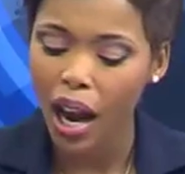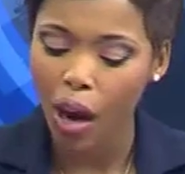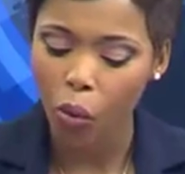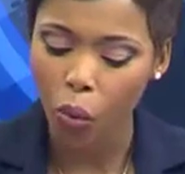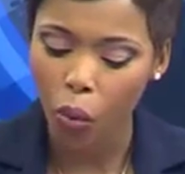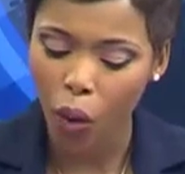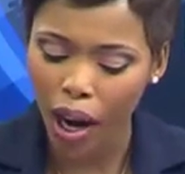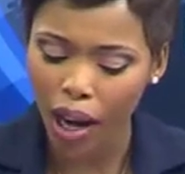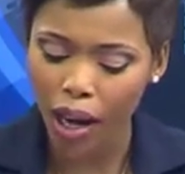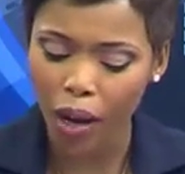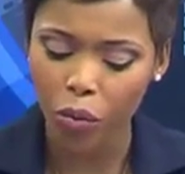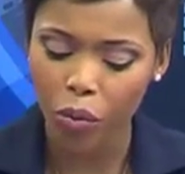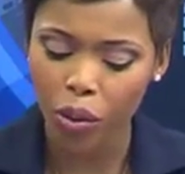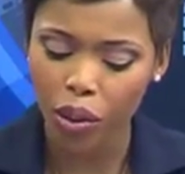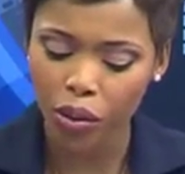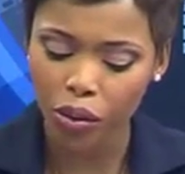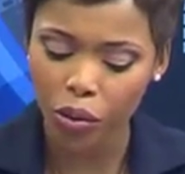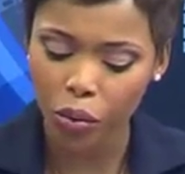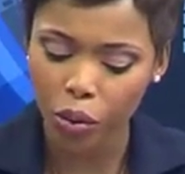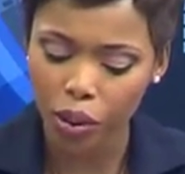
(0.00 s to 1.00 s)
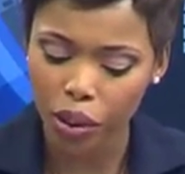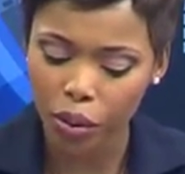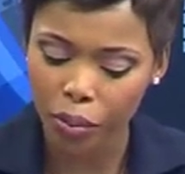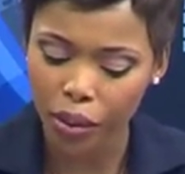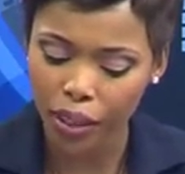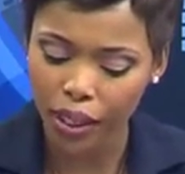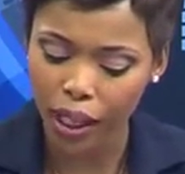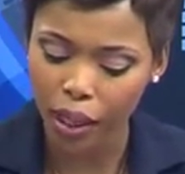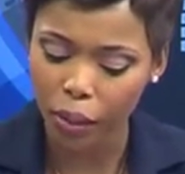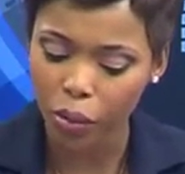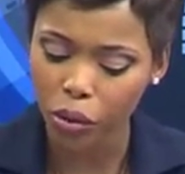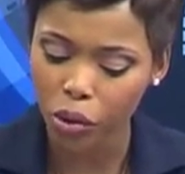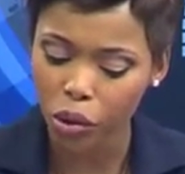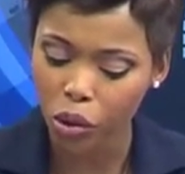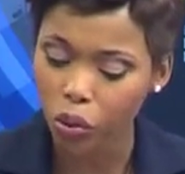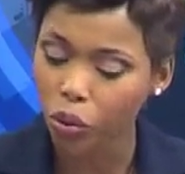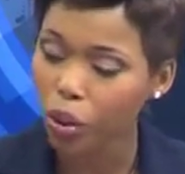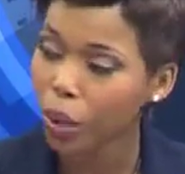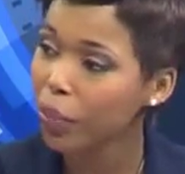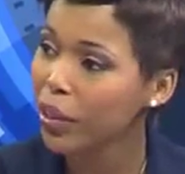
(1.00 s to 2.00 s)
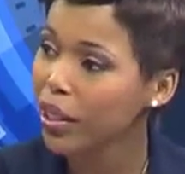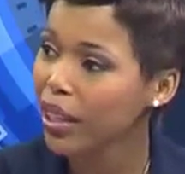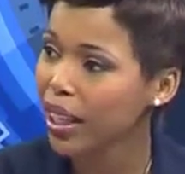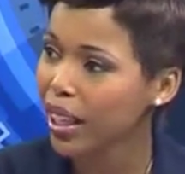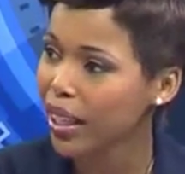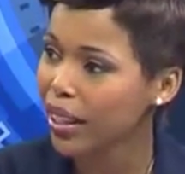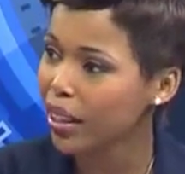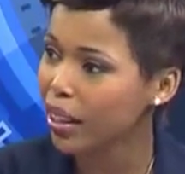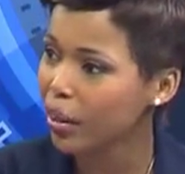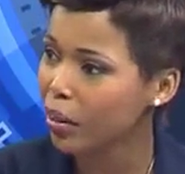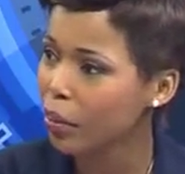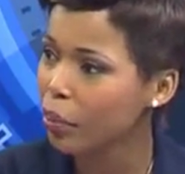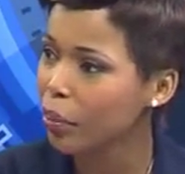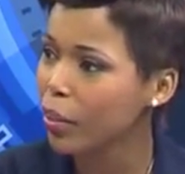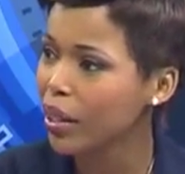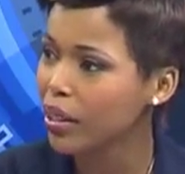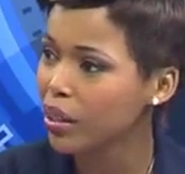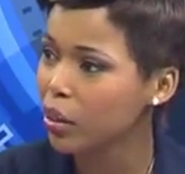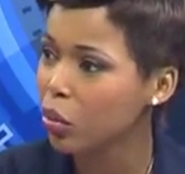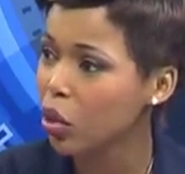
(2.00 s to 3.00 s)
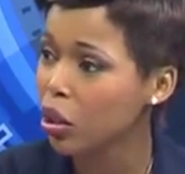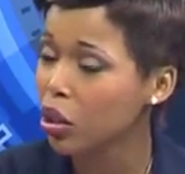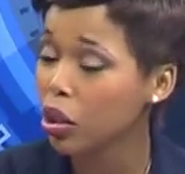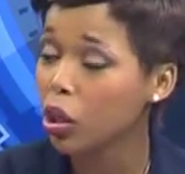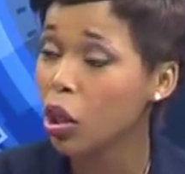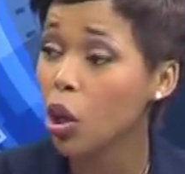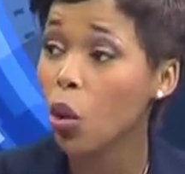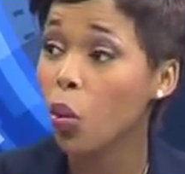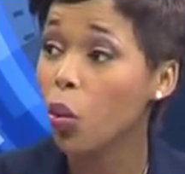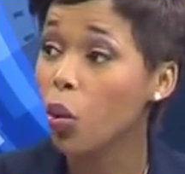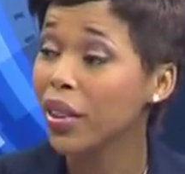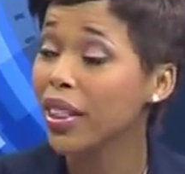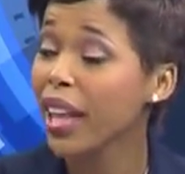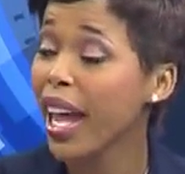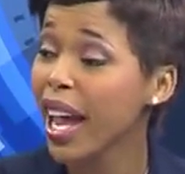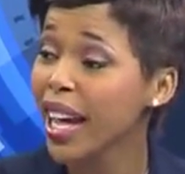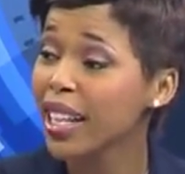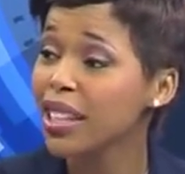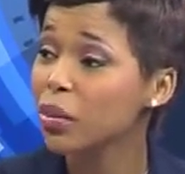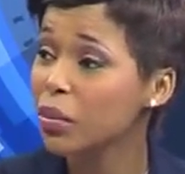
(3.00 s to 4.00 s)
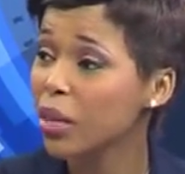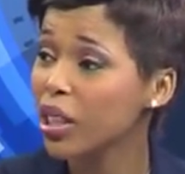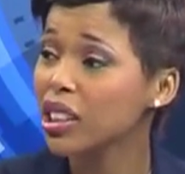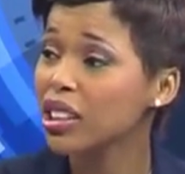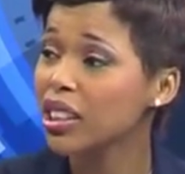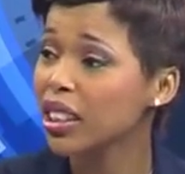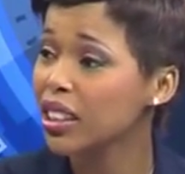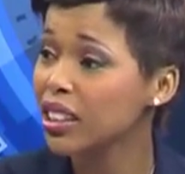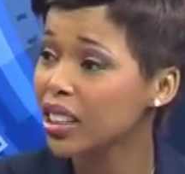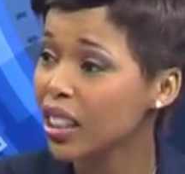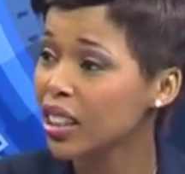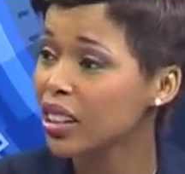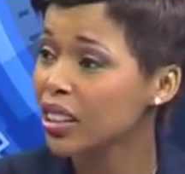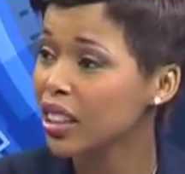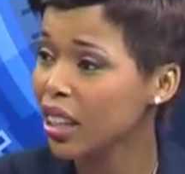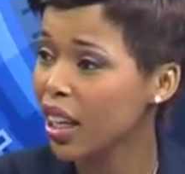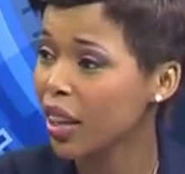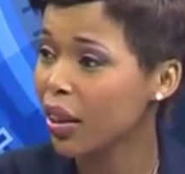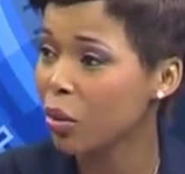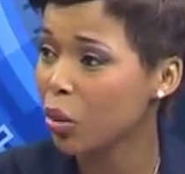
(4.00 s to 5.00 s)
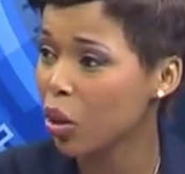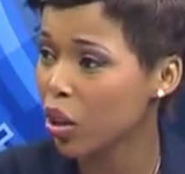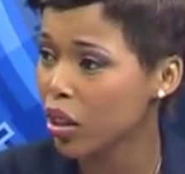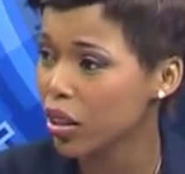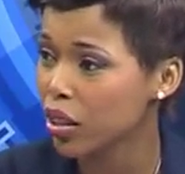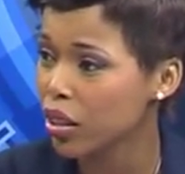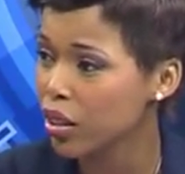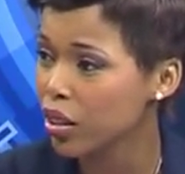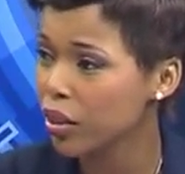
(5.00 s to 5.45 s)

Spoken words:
Why haven't we been able to replicate the M-Pesa model with as much success in other markets?